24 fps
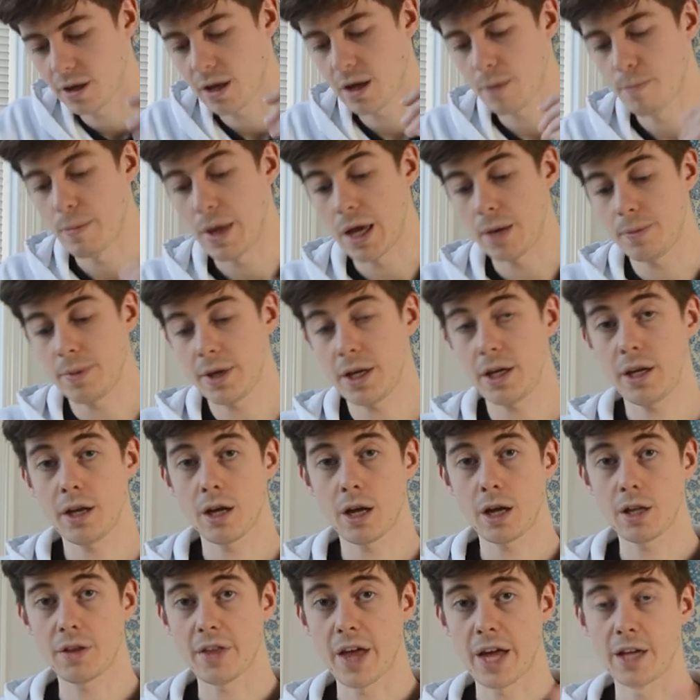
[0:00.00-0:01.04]
maybe
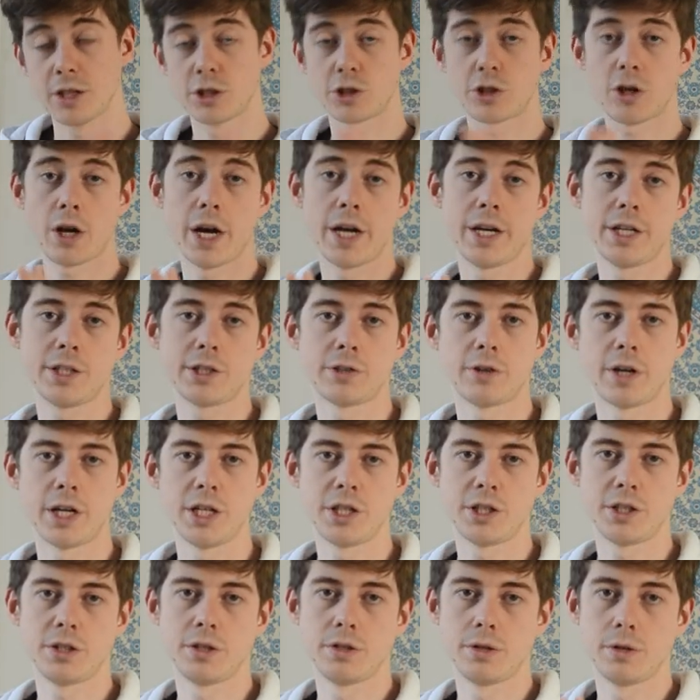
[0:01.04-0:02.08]
then try an
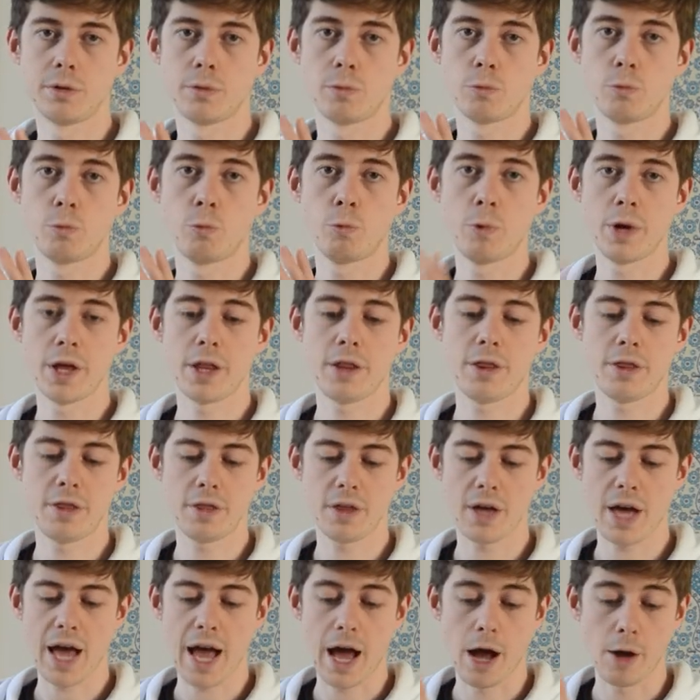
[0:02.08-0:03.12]
iteration
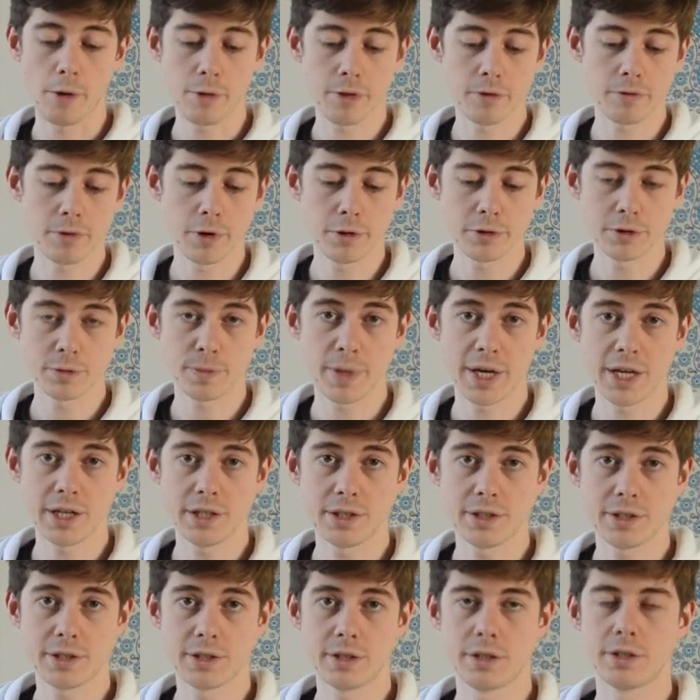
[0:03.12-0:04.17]
without the rose
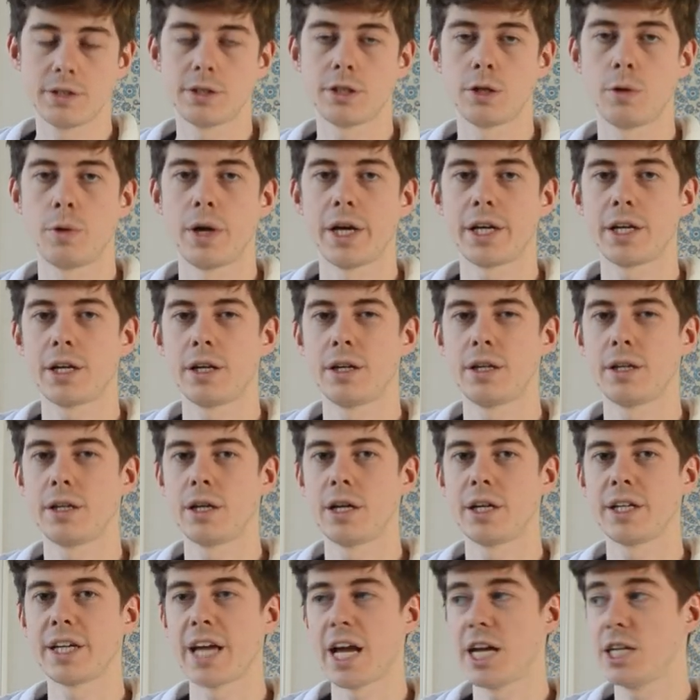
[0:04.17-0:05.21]
base so I
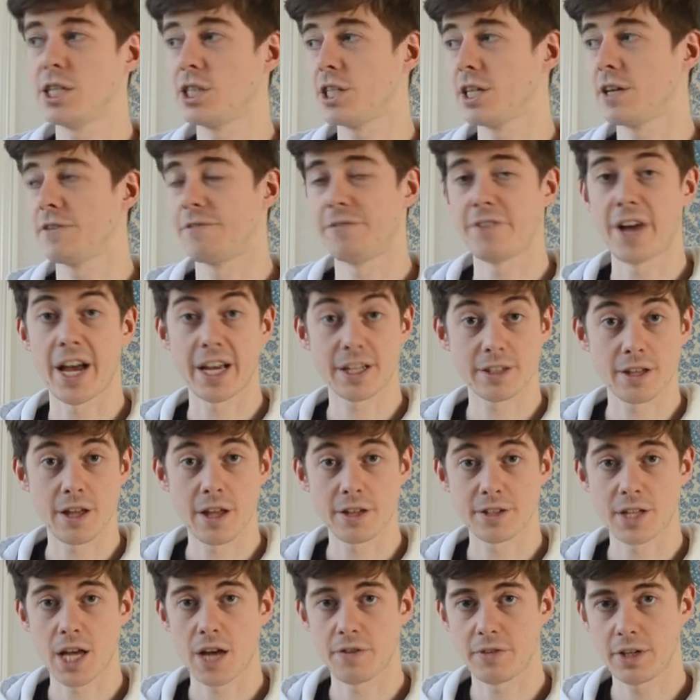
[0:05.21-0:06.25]
can gauge the effect
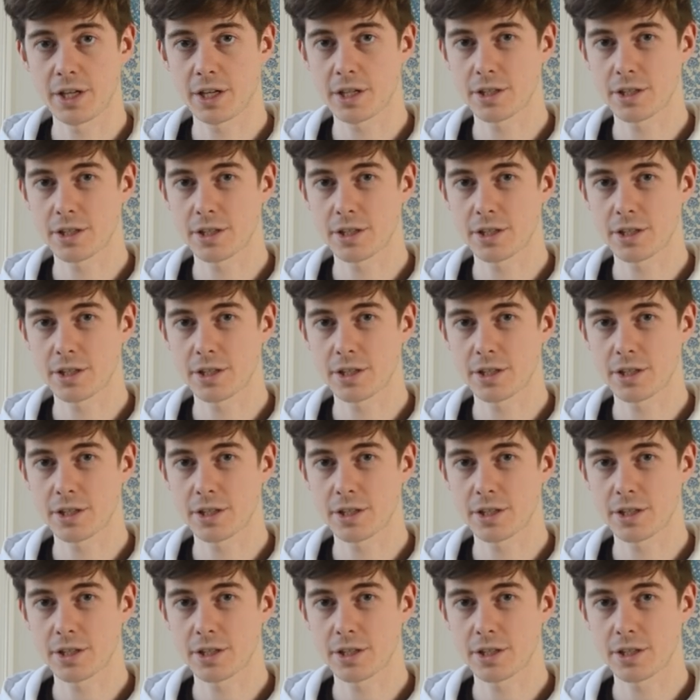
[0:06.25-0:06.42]
that's having,